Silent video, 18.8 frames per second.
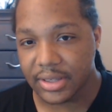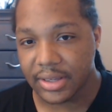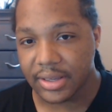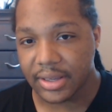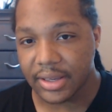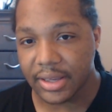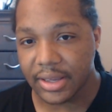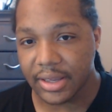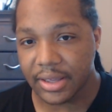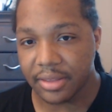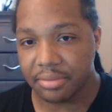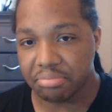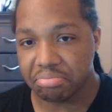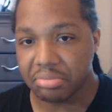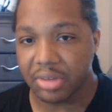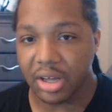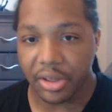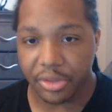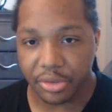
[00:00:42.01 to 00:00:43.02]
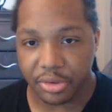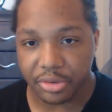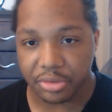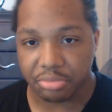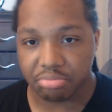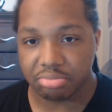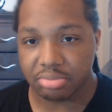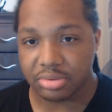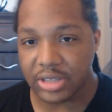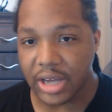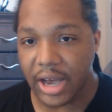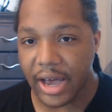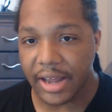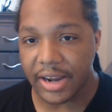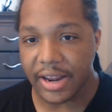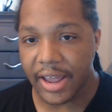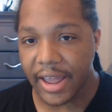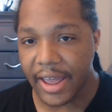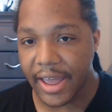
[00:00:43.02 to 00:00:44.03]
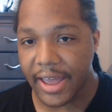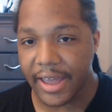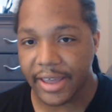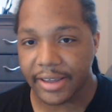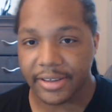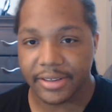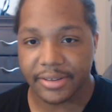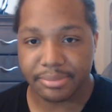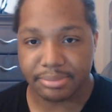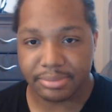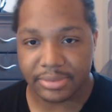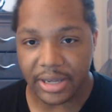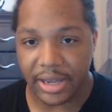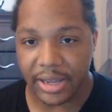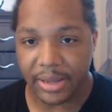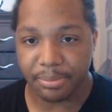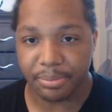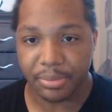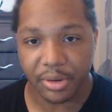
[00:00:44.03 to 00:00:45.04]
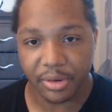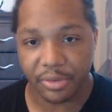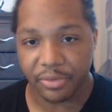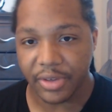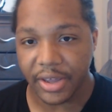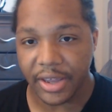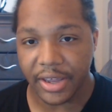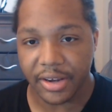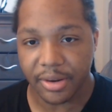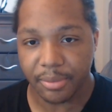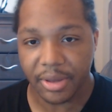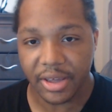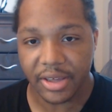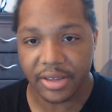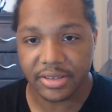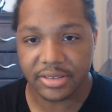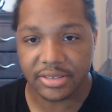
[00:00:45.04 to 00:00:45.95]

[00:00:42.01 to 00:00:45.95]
and other dot hack type of animes,